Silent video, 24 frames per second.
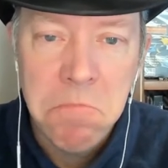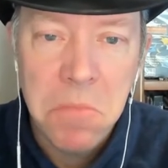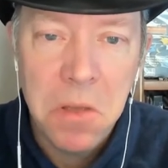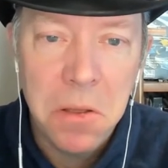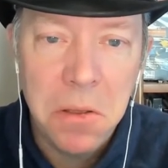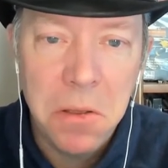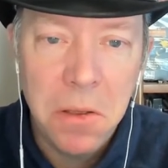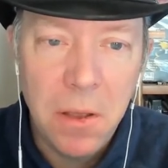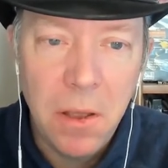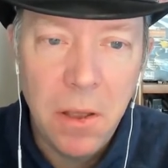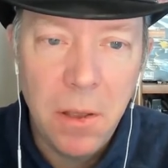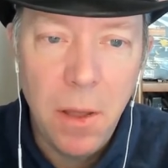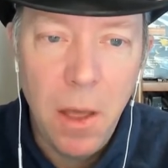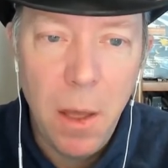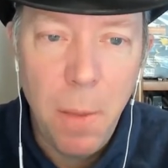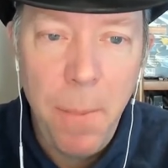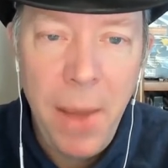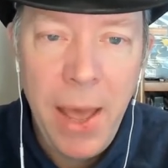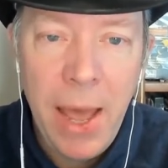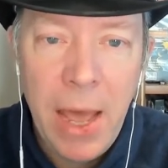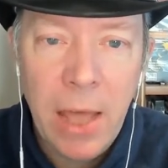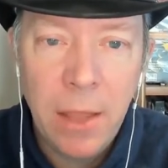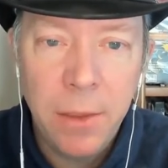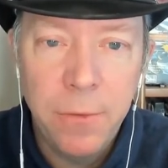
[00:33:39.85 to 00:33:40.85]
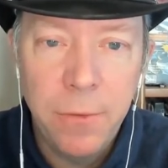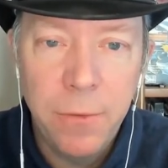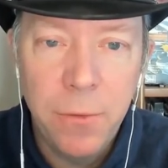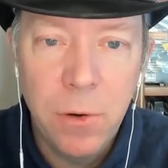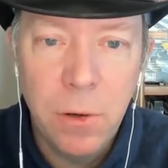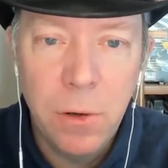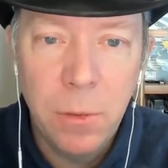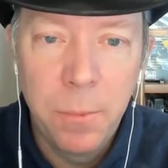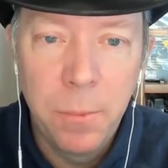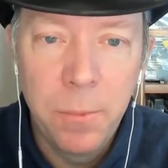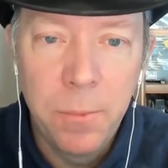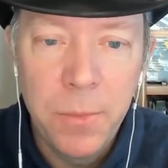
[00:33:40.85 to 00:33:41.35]
Uh, a path
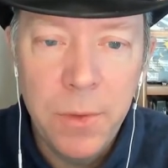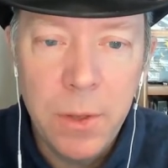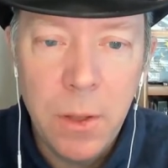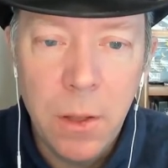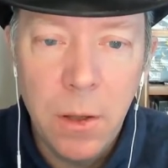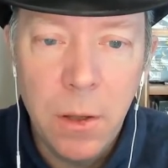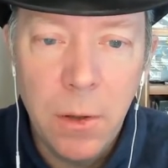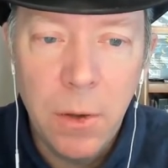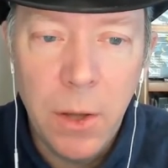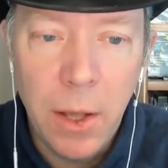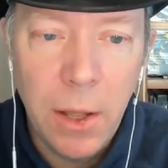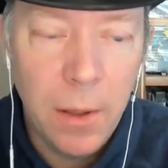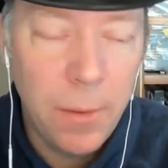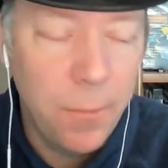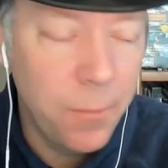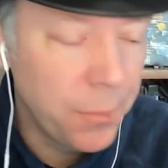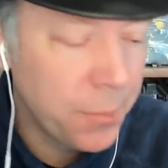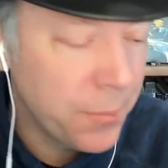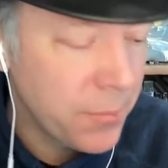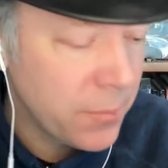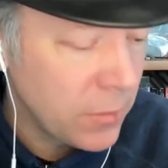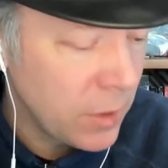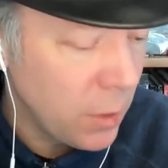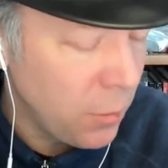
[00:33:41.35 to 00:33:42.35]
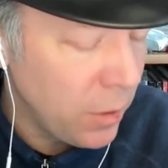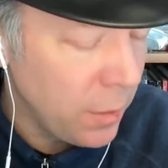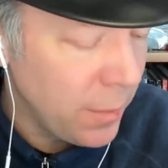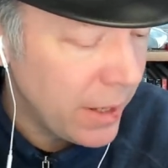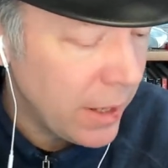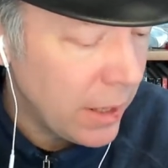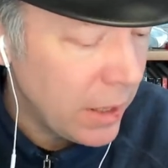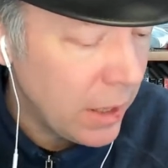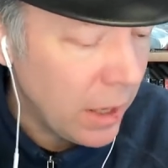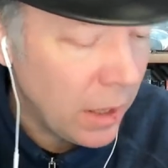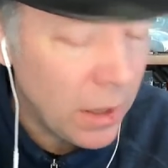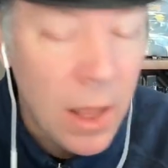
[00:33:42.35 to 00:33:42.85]
for you know um, what am I
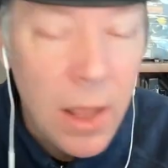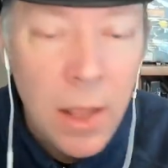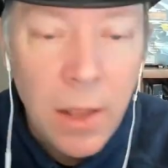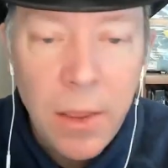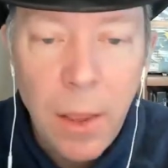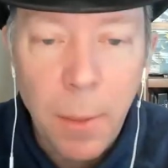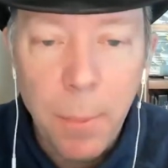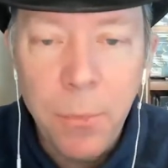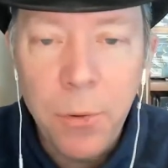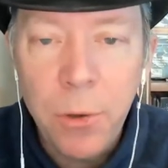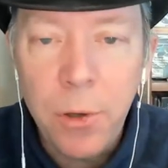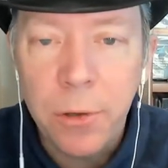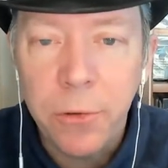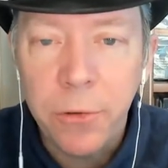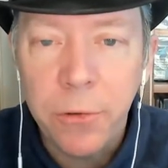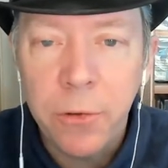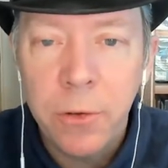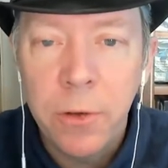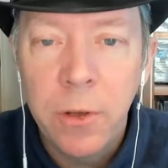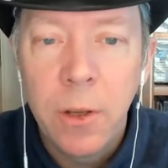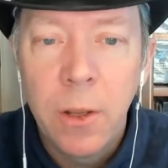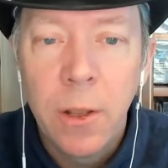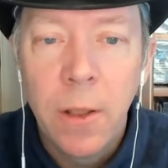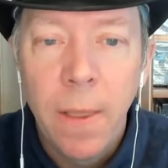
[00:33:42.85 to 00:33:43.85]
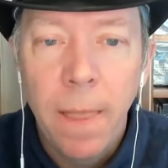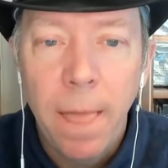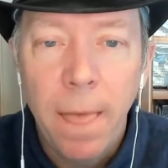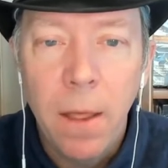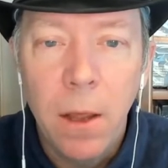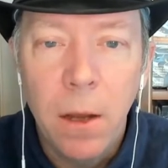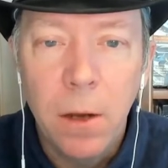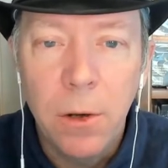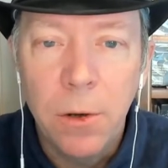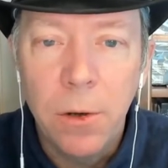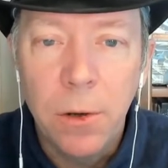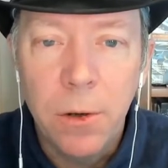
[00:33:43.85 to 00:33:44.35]
getting at? The push
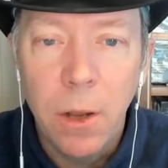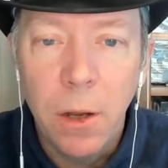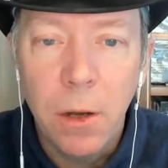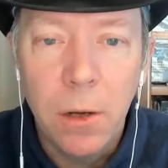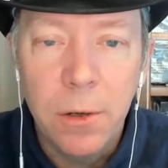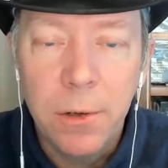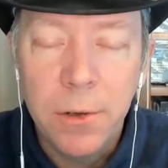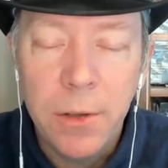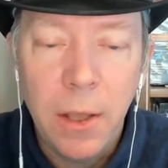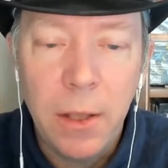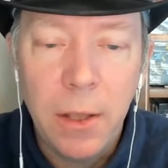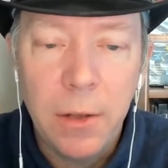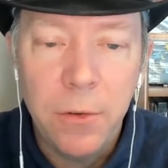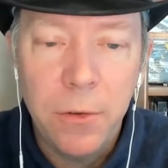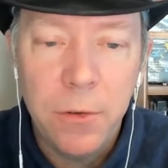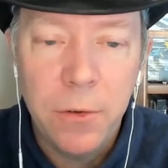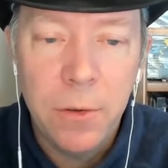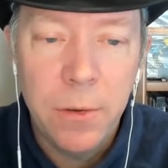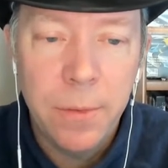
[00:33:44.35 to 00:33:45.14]
uh, or, or touch